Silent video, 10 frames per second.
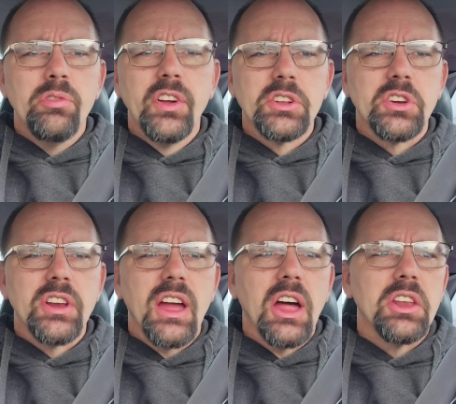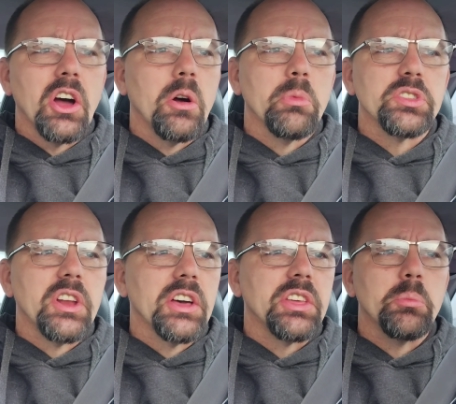filter down to almost
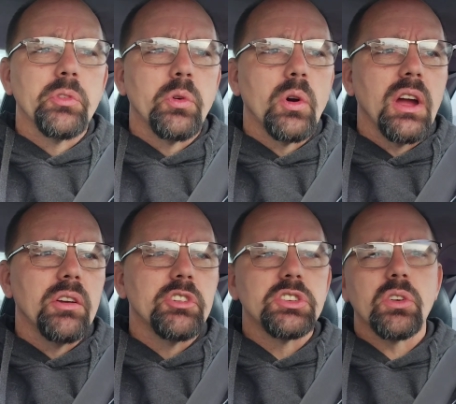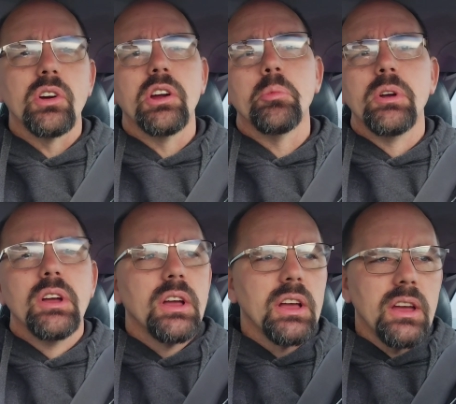nothing before I inventory
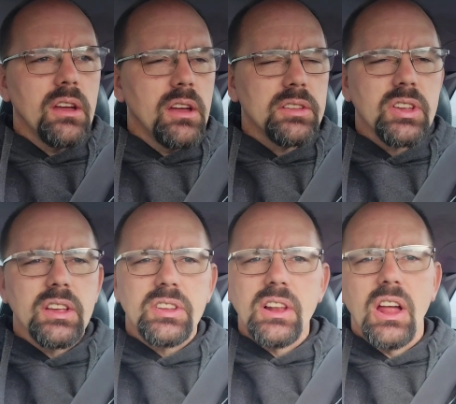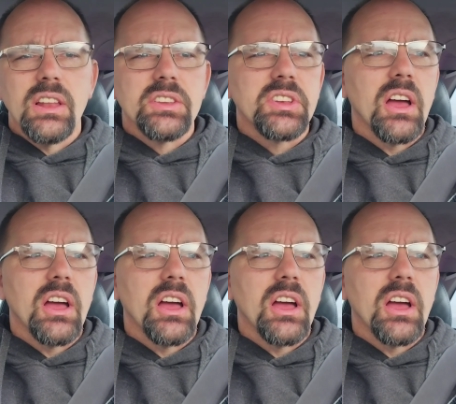them, it, it takes a lot less